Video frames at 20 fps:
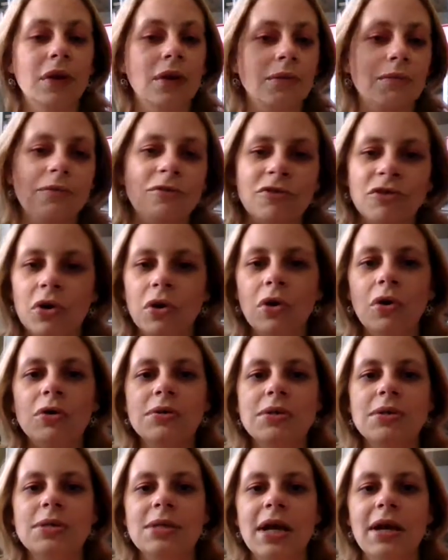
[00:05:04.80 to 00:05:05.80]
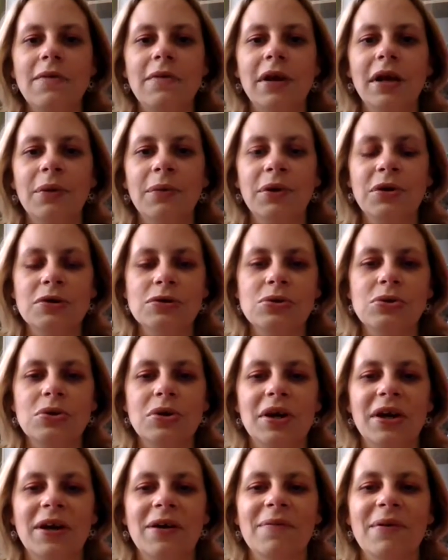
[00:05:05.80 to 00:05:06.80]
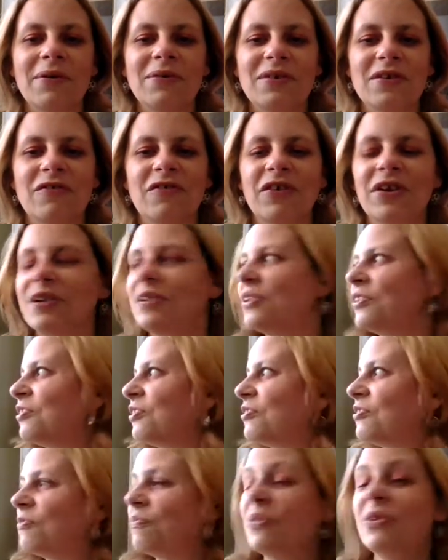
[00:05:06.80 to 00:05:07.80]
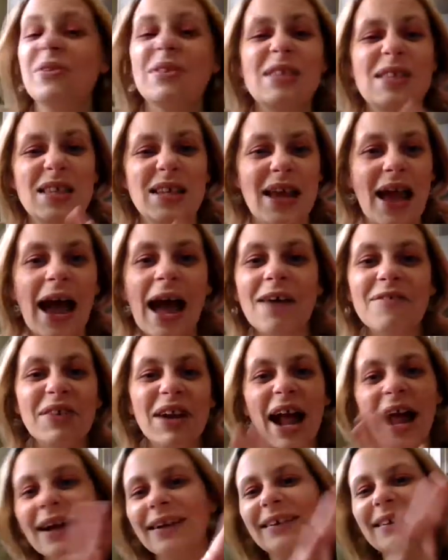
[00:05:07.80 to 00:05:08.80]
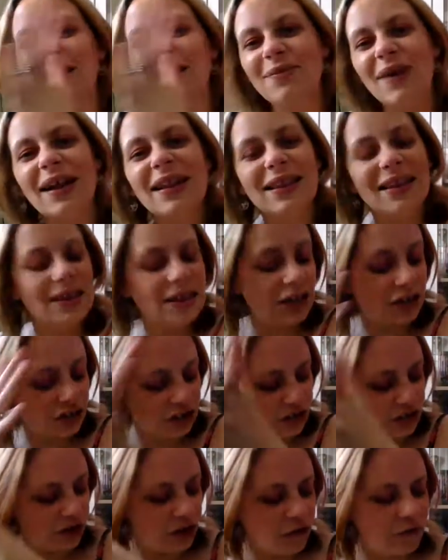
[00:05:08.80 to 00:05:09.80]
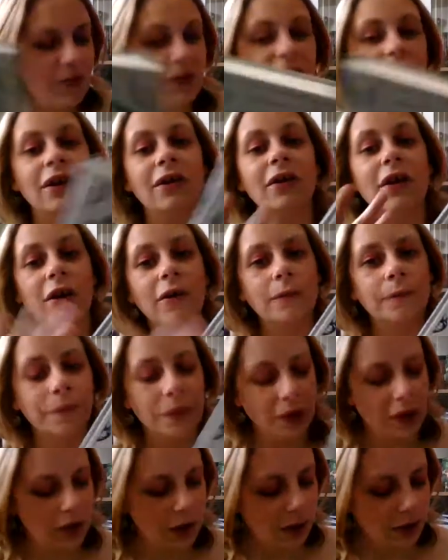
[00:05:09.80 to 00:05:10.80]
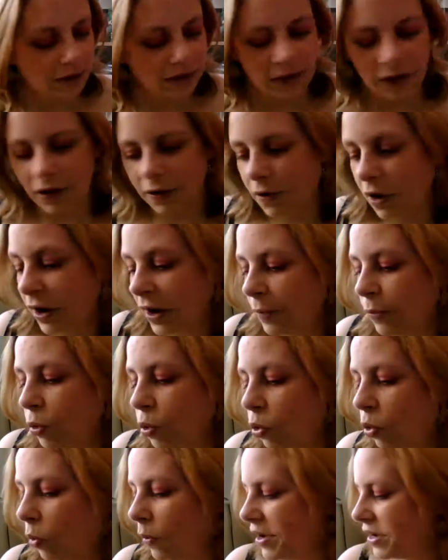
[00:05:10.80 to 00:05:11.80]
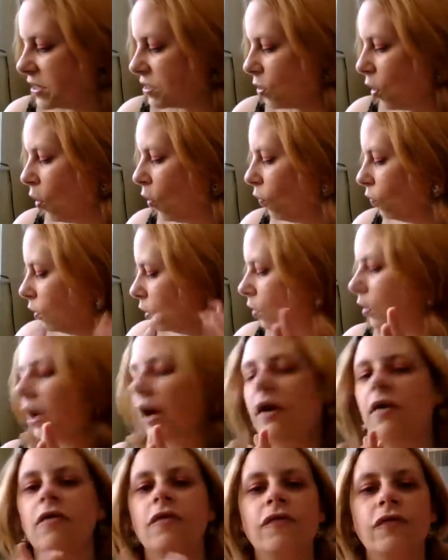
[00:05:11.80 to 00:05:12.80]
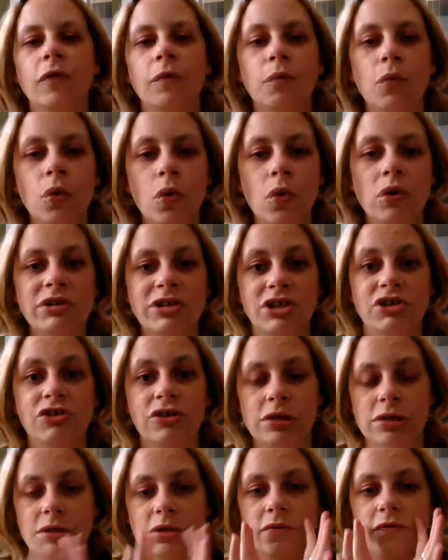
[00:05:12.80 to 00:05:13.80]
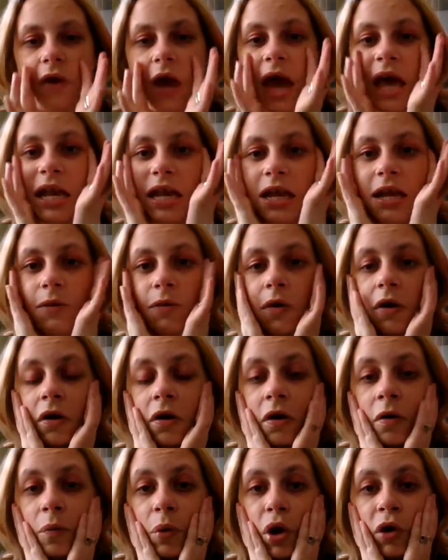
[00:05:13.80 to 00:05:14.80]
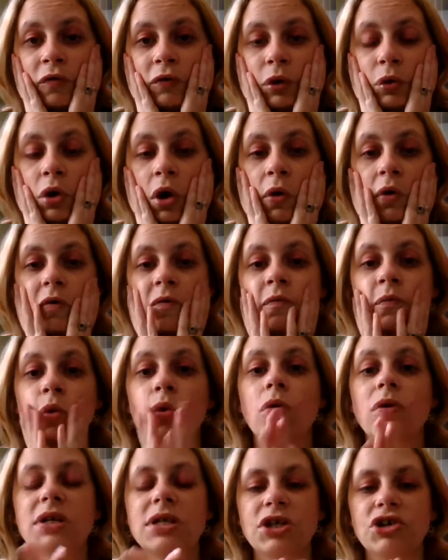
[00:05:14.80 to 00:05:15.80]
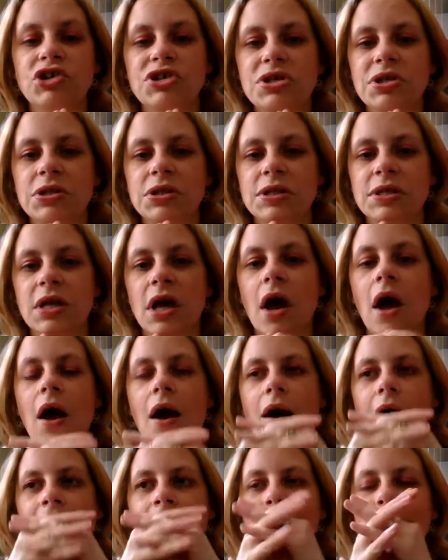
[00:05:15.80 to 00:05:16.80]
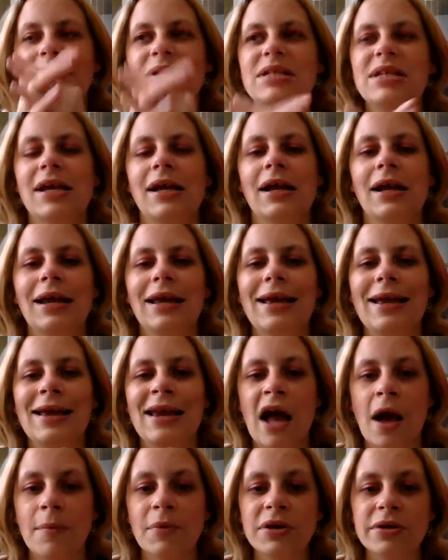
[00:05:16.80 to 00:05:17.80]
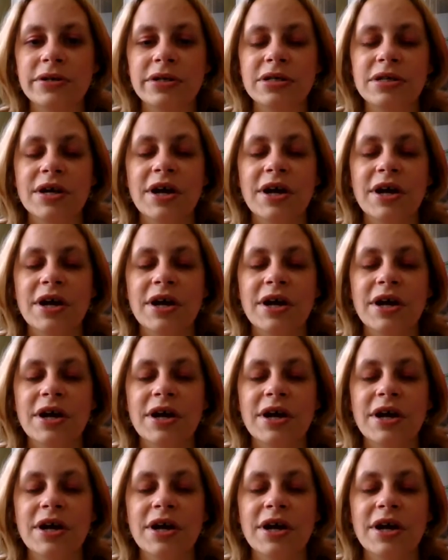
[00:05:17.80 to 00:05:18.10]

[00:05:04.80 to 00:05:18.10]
there's not a lot to say really when you're talking about different editions of books that you haven't actually read the editions of, but there you go. So I am always on the lookout for more editions. If any of you know of more editions, I am particularly enamoured